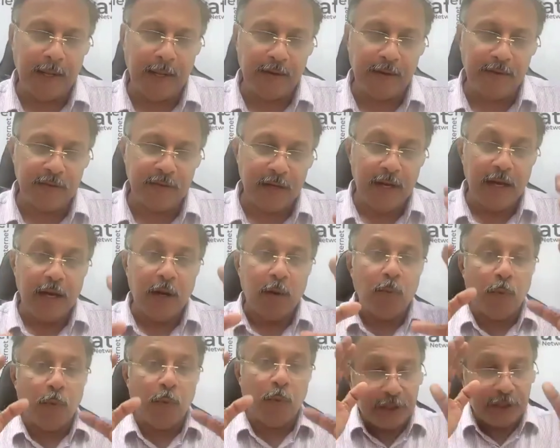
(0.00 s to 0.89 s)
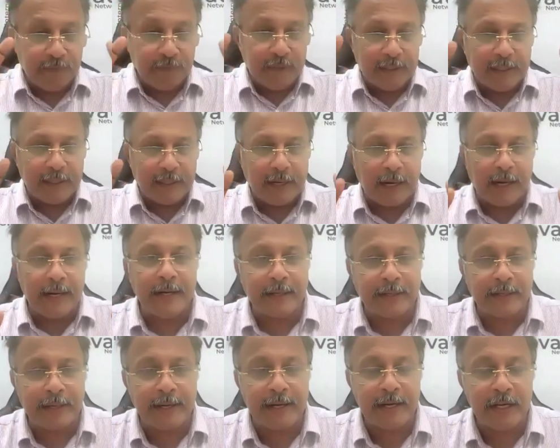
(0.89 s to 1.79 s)
Plus, whatever
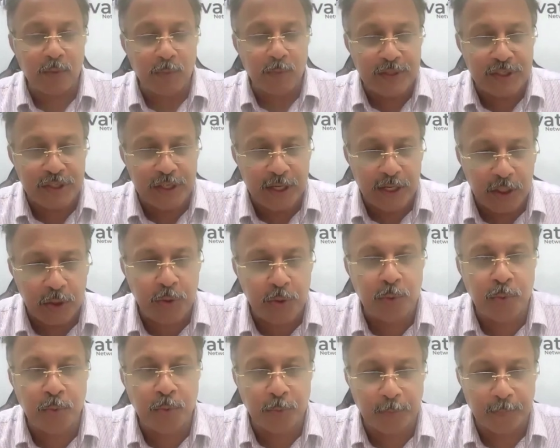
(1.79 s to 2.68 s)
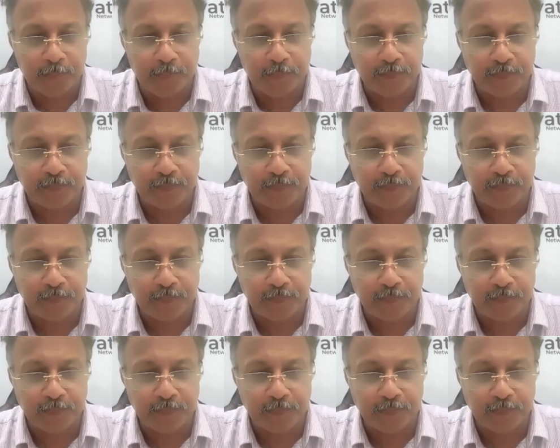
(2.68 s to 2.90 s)
content which I do,